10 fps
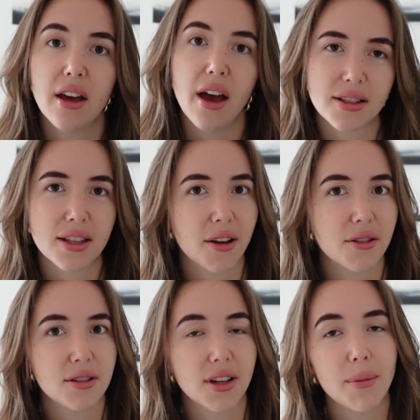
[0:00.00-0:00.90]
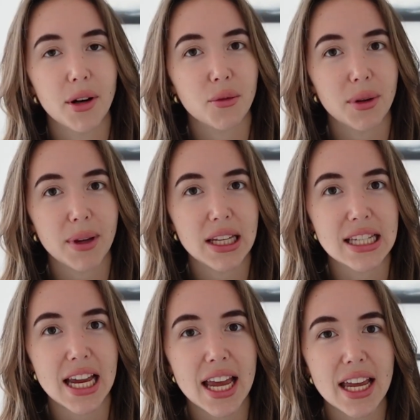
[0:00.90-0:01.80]
So come along with me
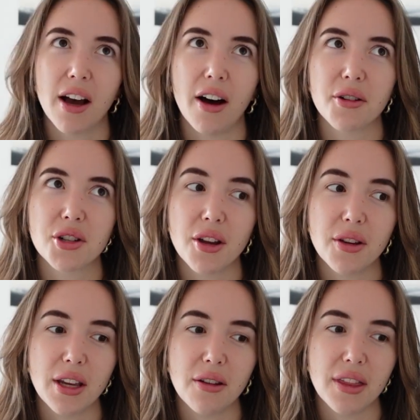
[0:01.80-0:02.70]
today, I'll show you